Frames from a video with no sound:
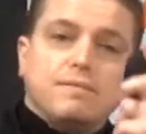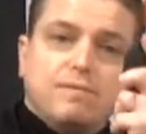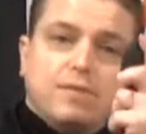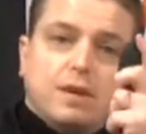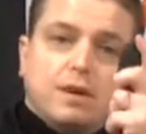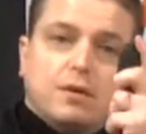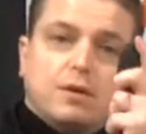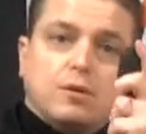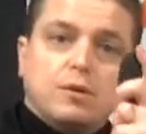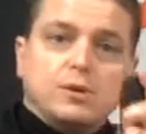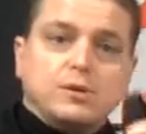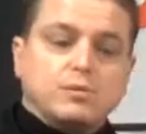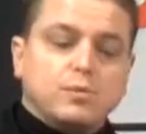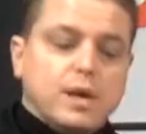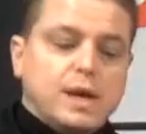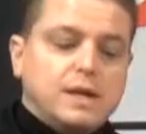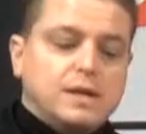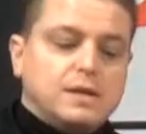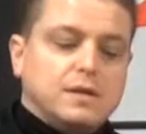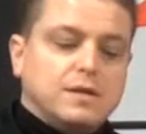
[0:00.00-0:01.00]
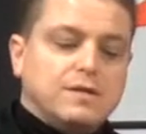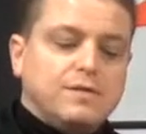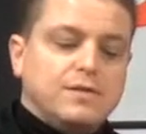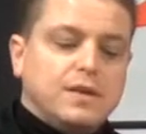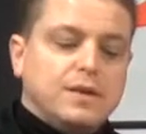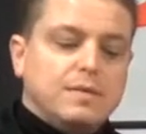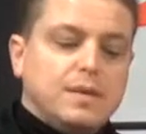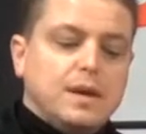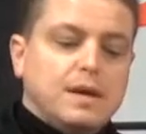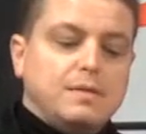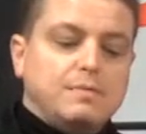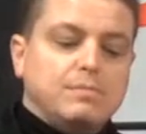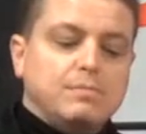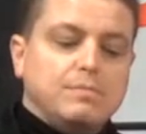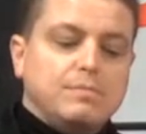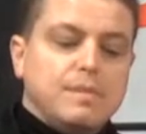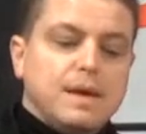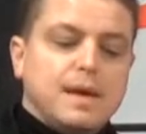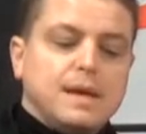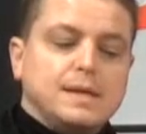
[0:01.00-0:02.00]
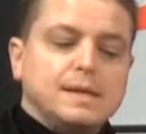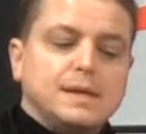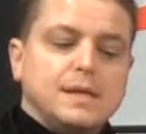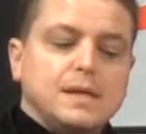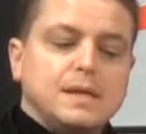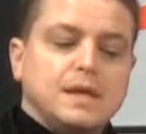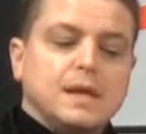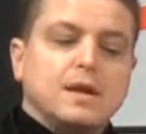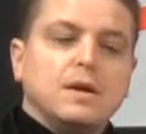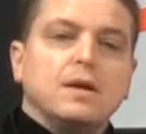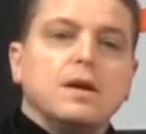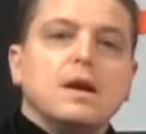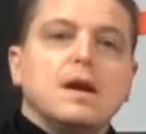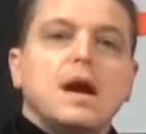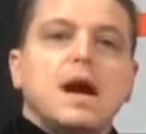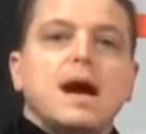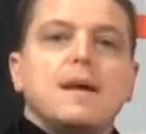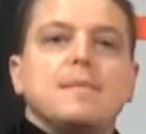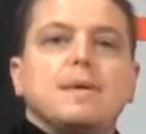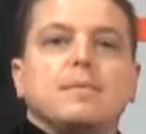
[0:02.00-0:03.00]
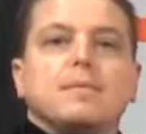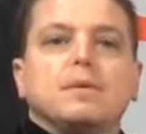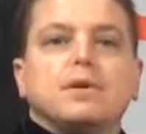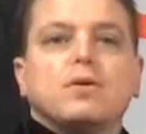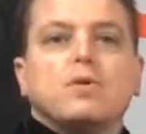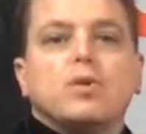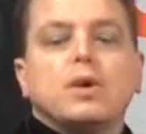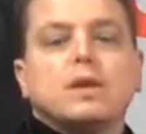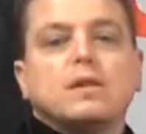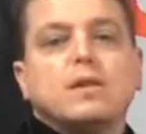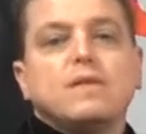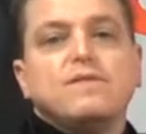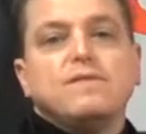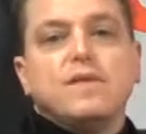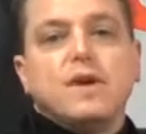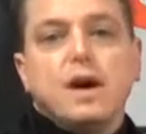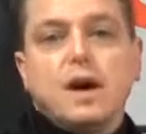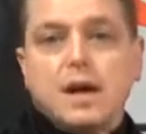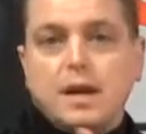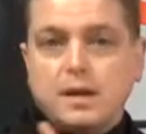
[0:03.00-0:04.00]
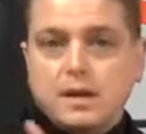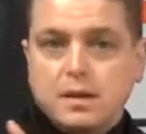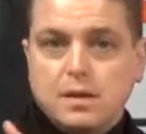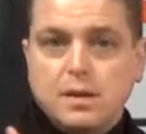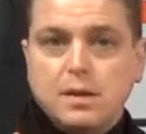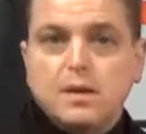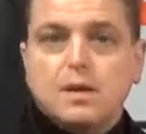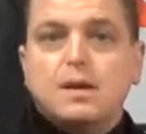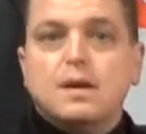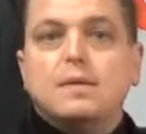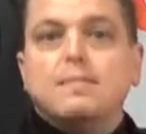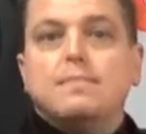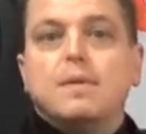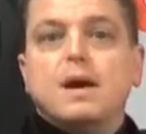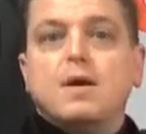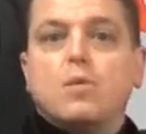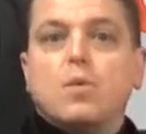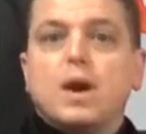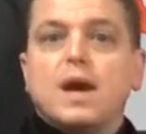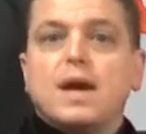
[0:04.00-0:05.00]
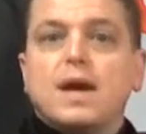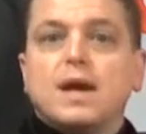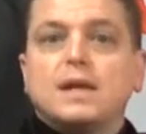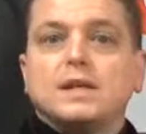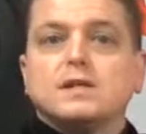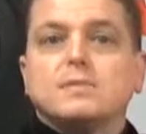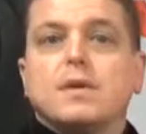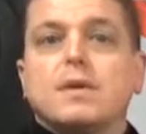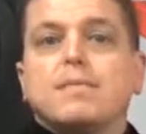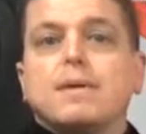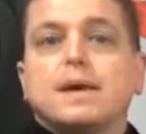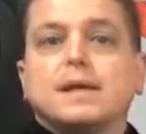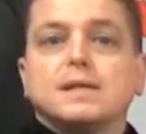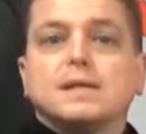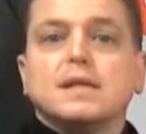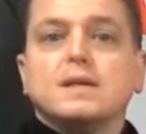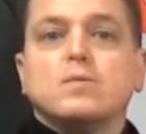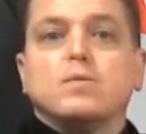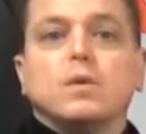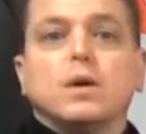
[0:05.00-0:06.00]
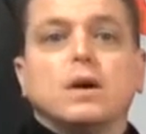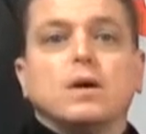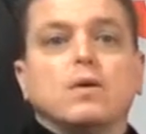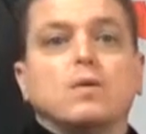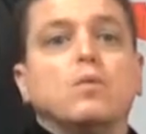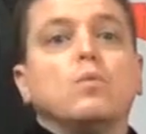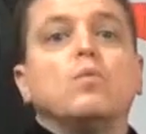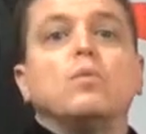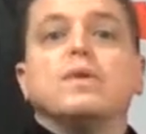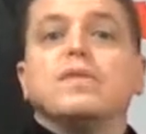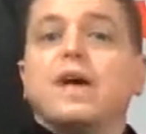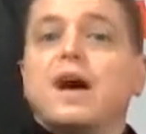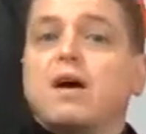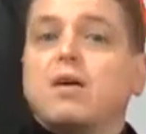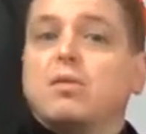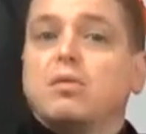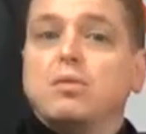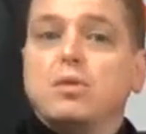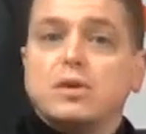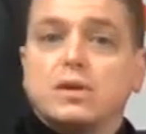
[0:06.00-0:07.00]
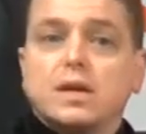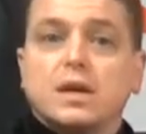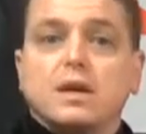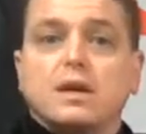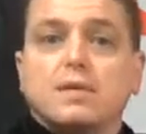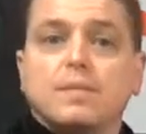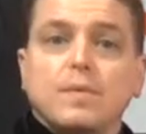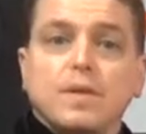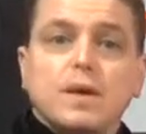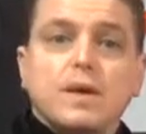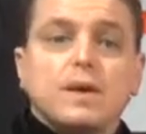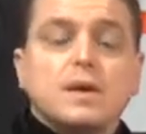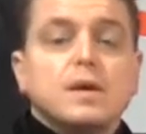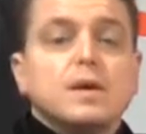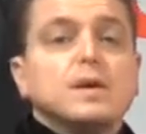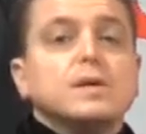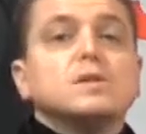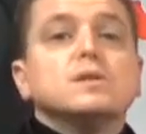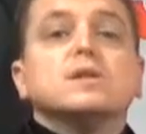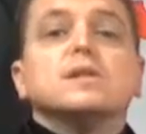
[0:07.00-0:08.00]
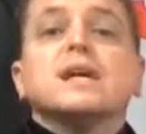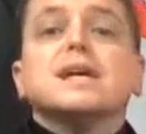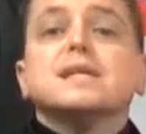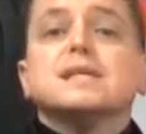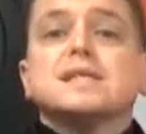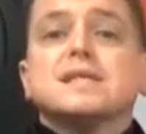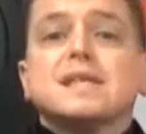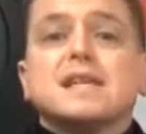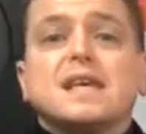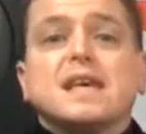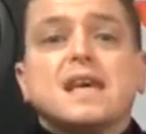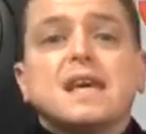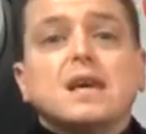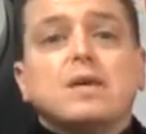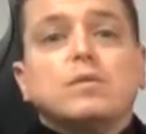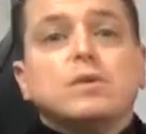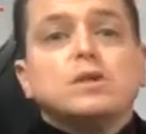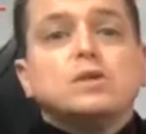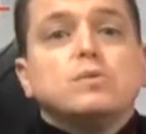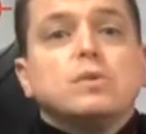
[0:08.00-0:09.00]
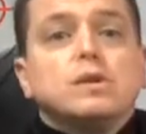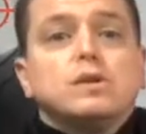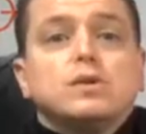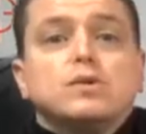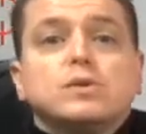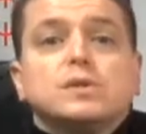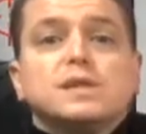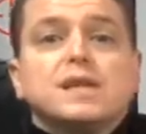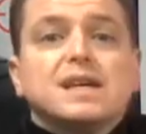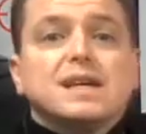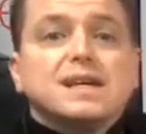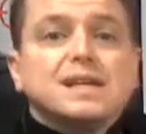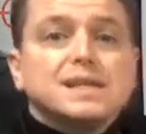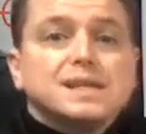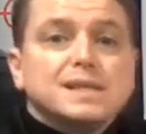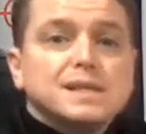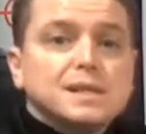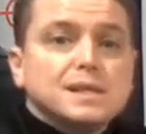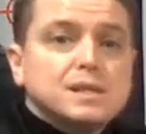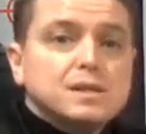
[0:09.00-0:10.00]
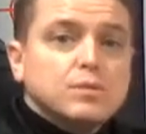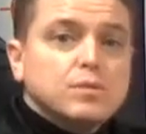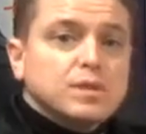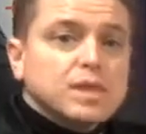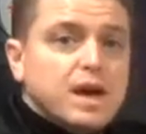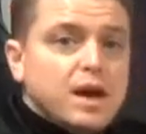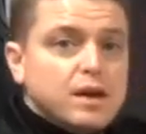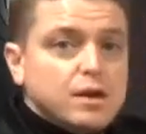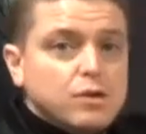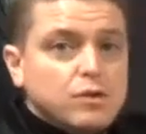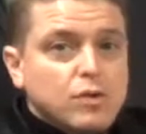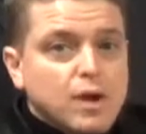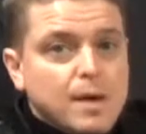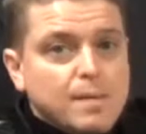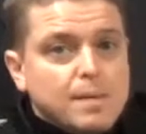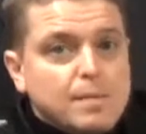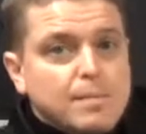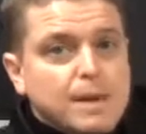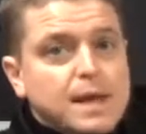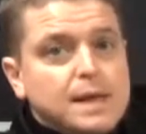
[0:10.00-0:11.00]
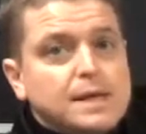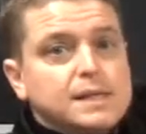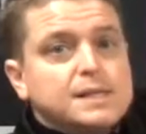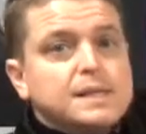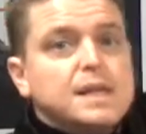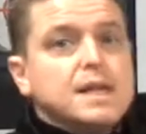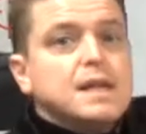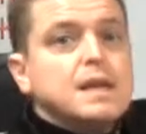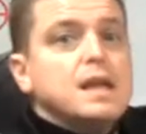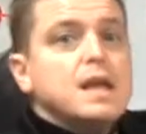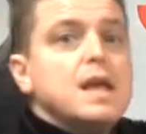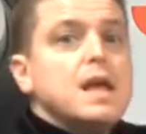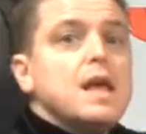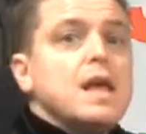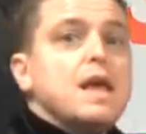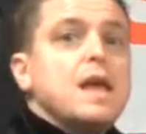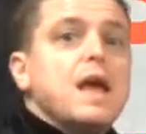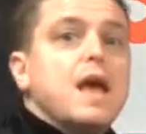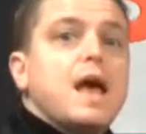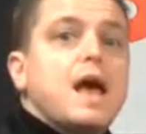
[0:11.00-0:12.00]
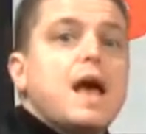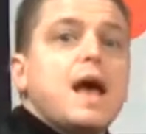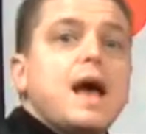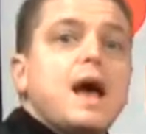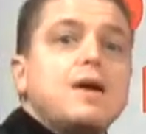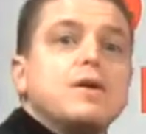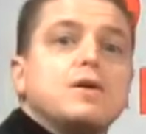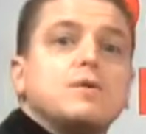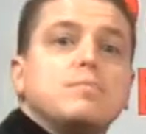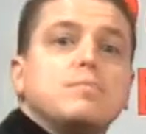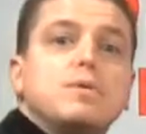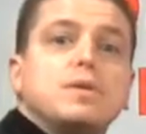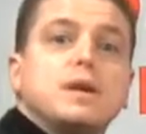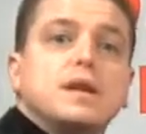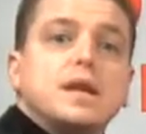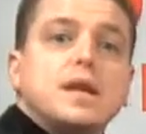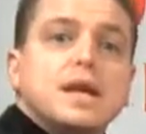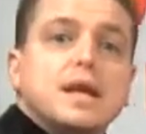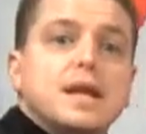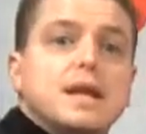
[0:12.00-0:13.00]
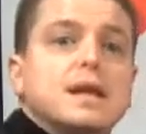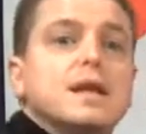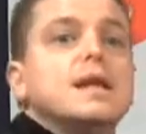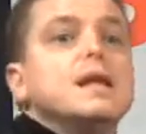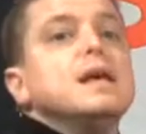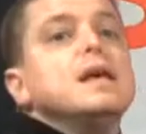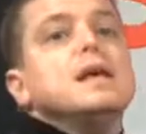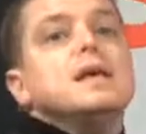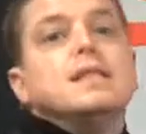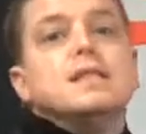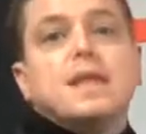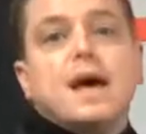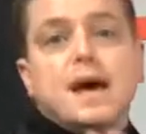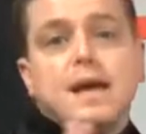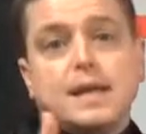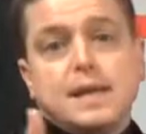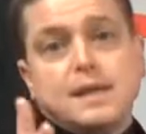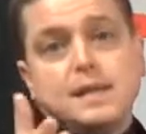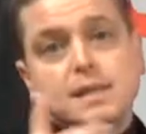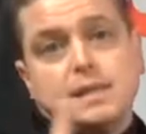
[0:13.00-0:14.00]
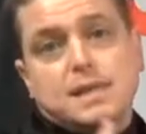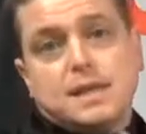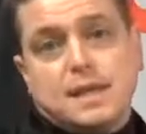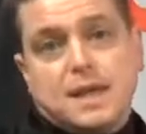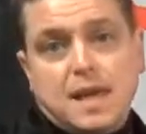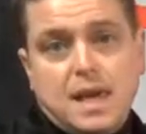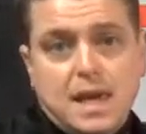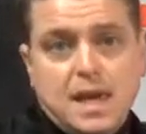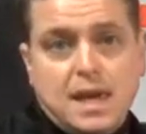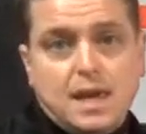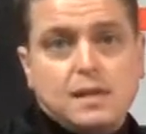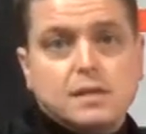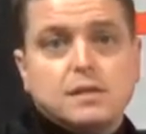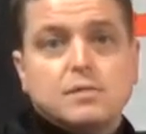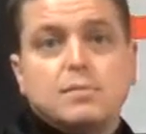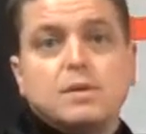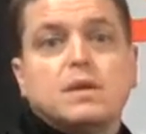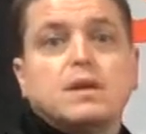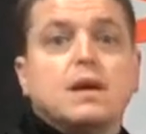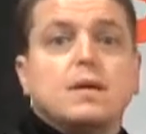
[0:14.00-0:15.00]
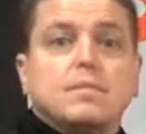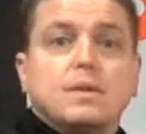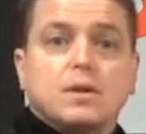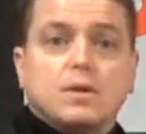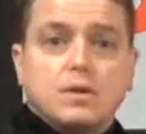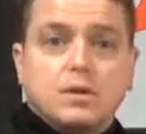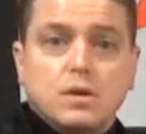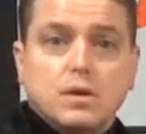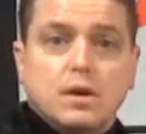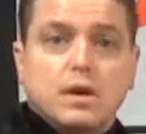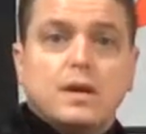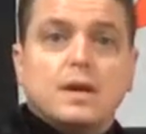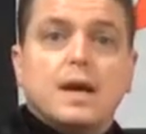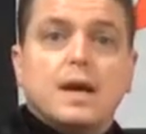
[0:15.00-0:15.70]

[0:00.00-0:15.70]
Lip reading: finger goes right to the front of my magazine there. I'm able to quickly find my way into my magazine well without looking. So that's the key. What you want to do is get consistent with how you grab your magazine, how you put it in. That is the key to becoming good